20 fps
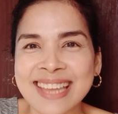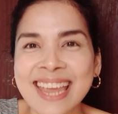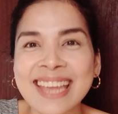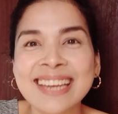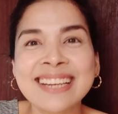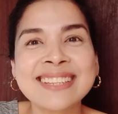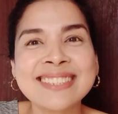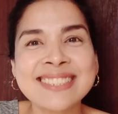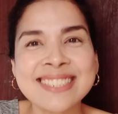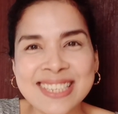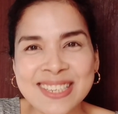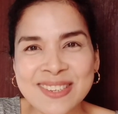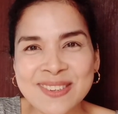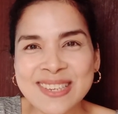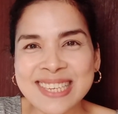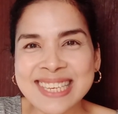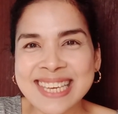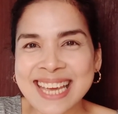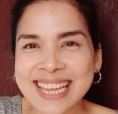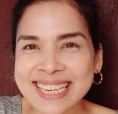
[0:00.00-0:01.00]
And I'll see
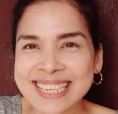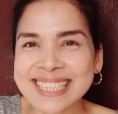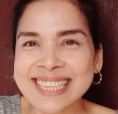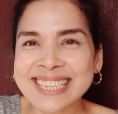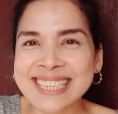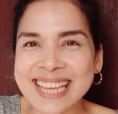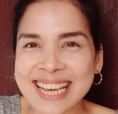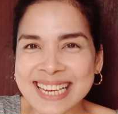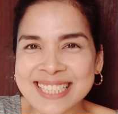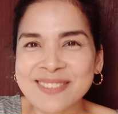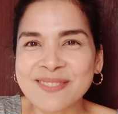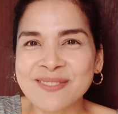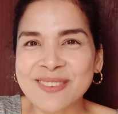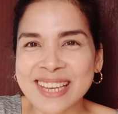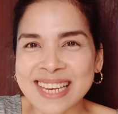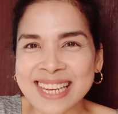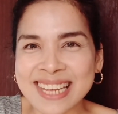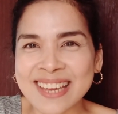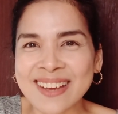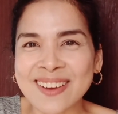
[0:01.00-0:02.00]
you again in the next
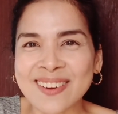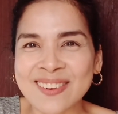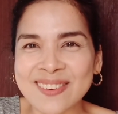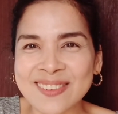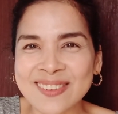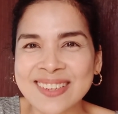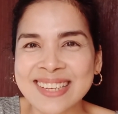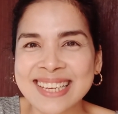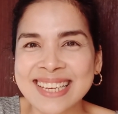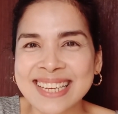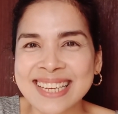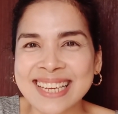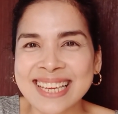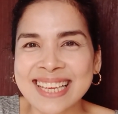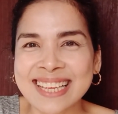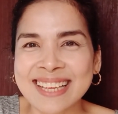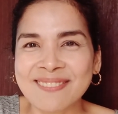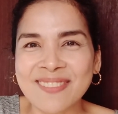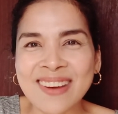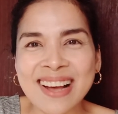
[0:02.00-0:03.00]
video.
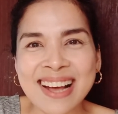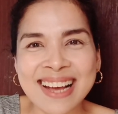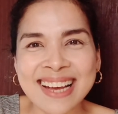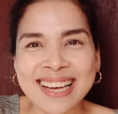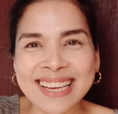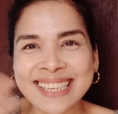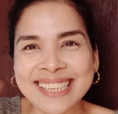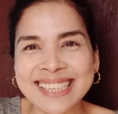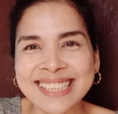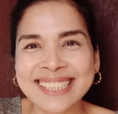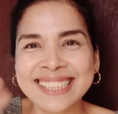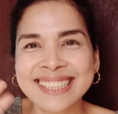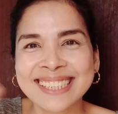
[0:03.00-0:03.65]
Bye!